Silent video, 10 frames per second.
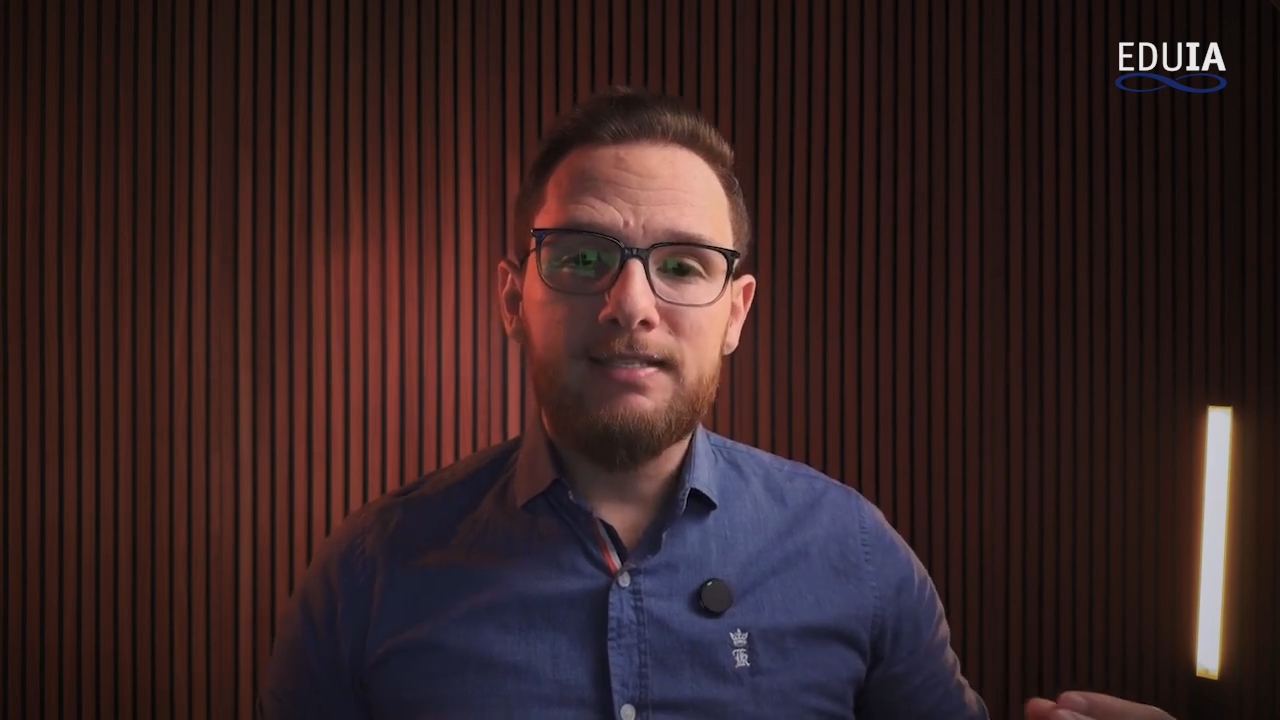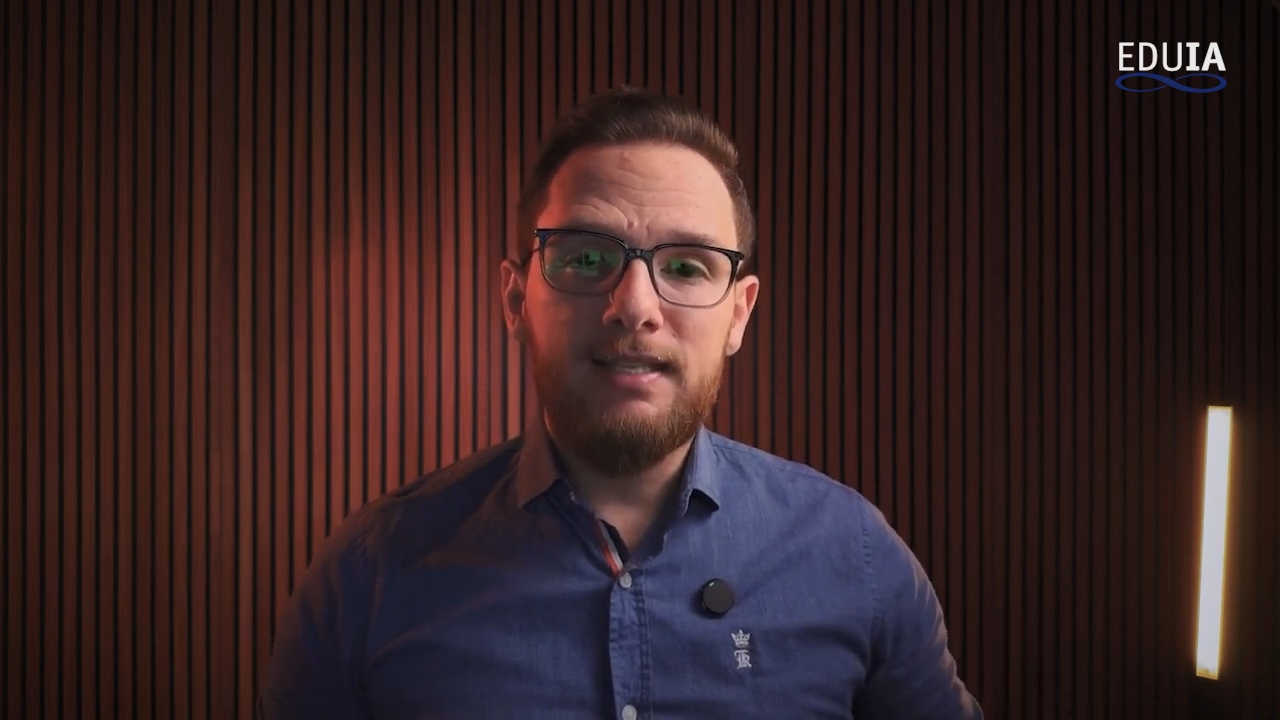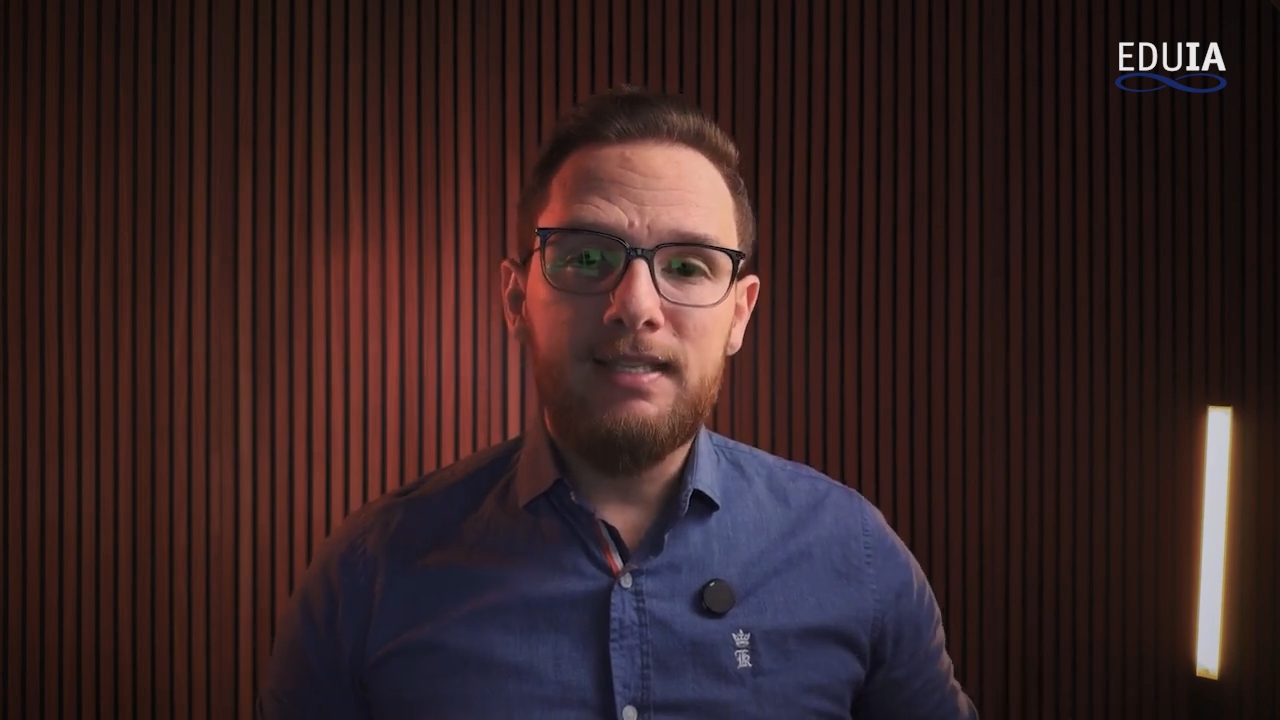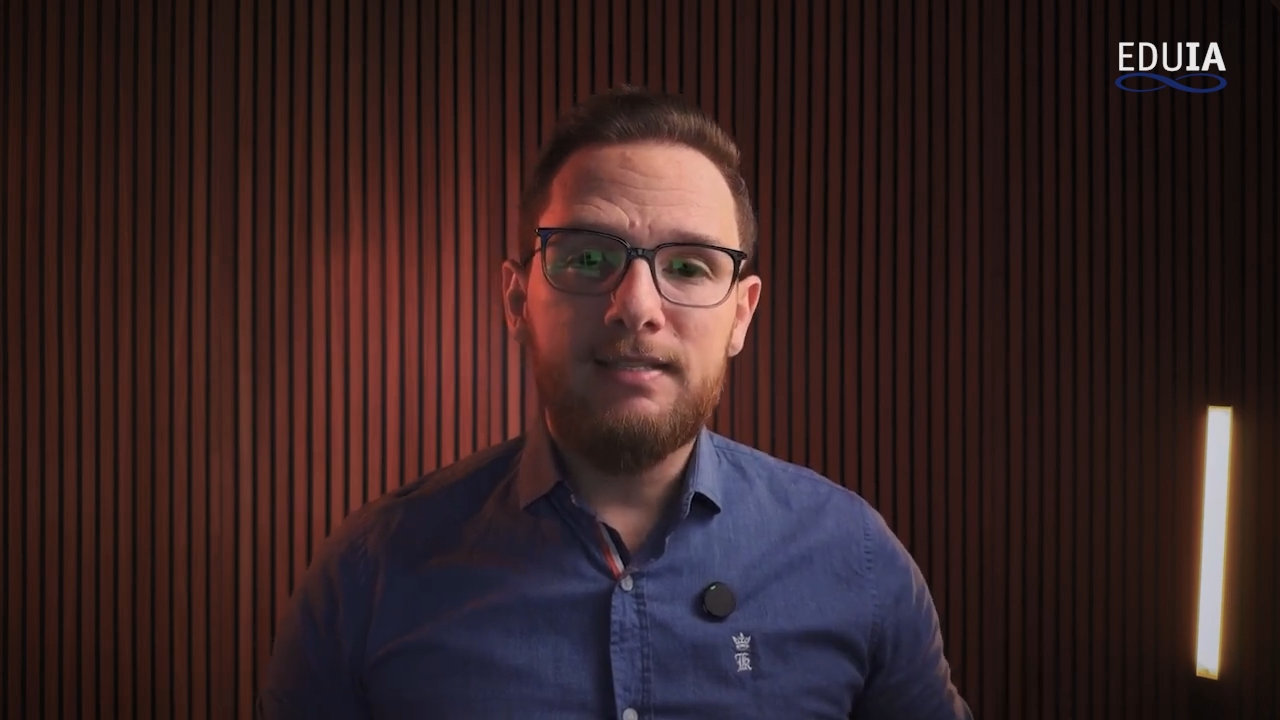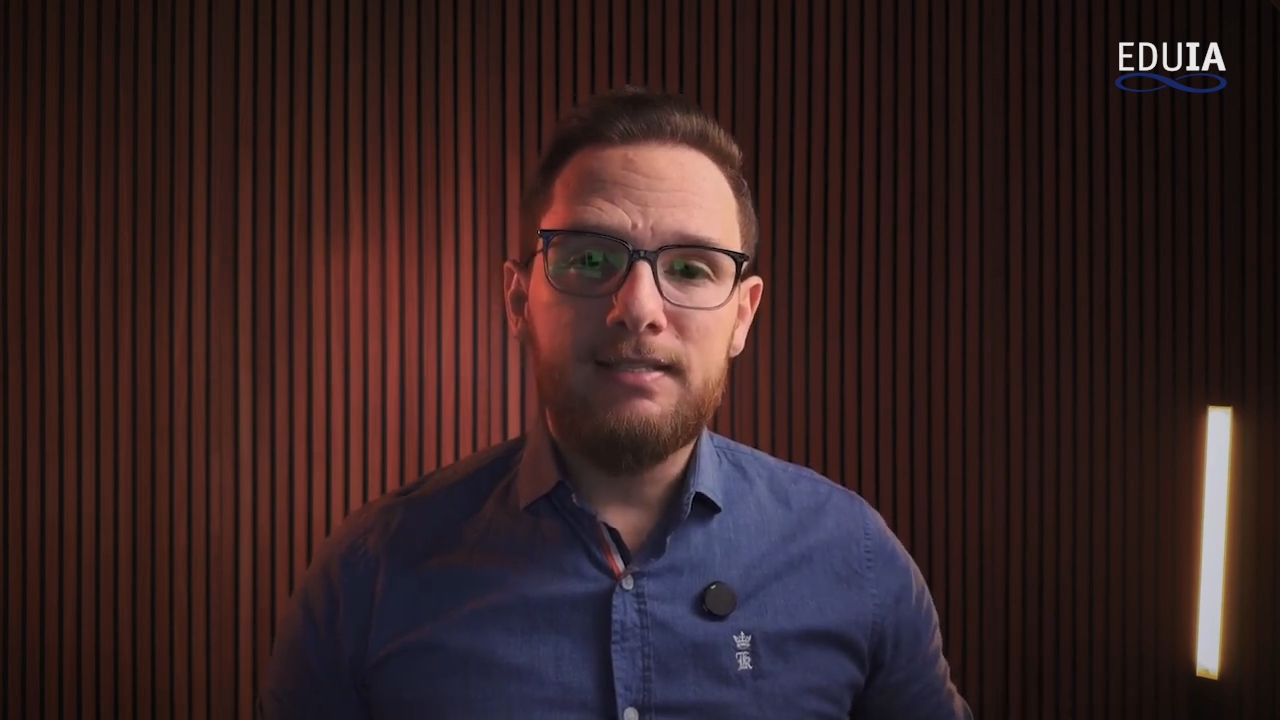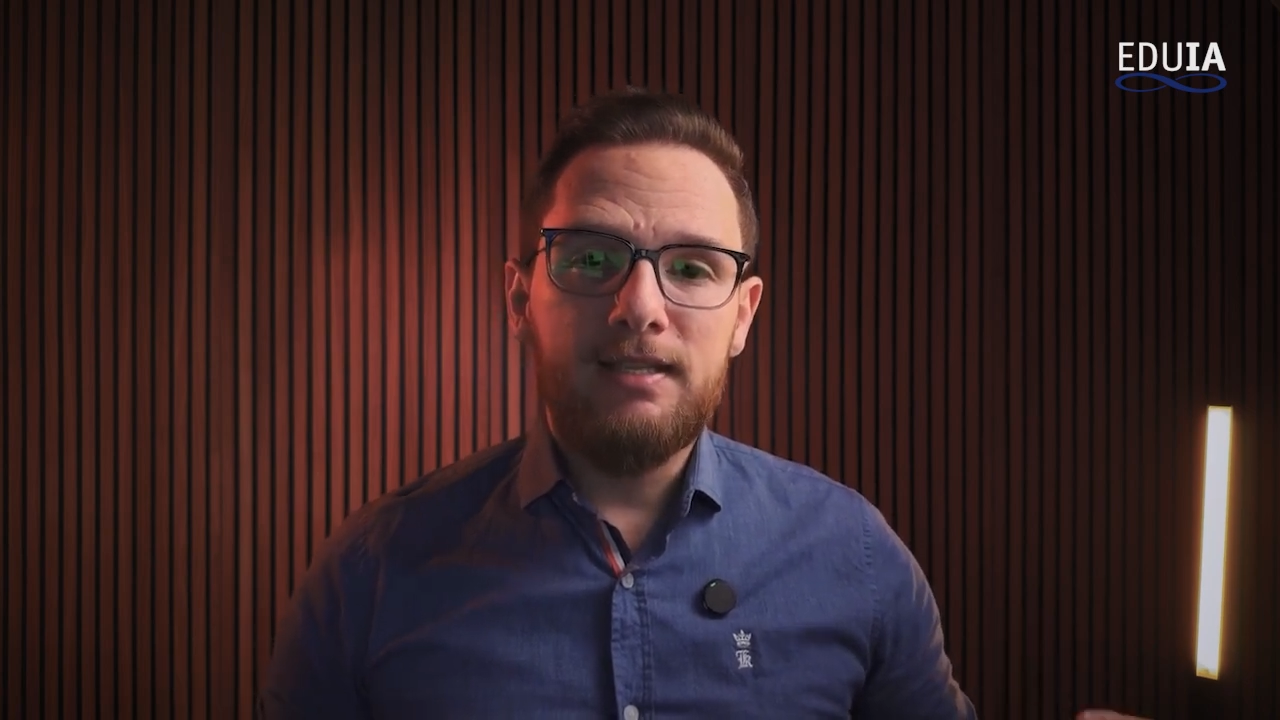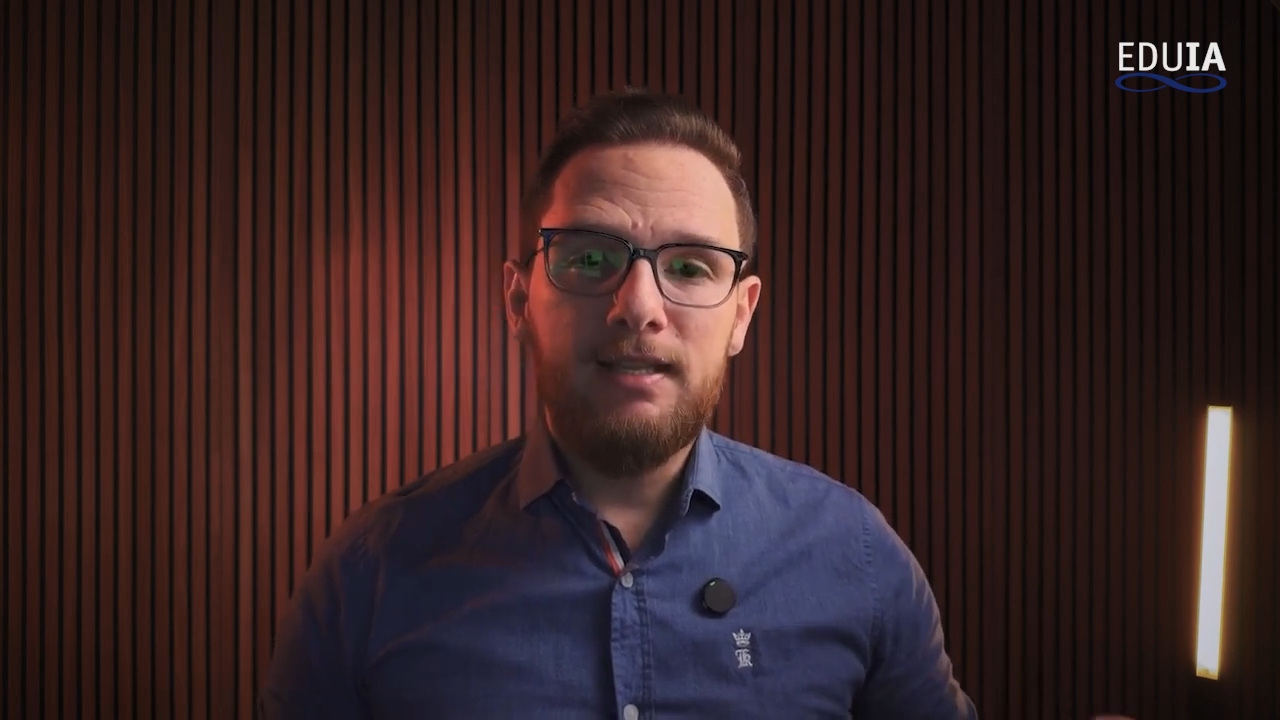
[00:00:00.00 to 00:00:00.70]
scenes.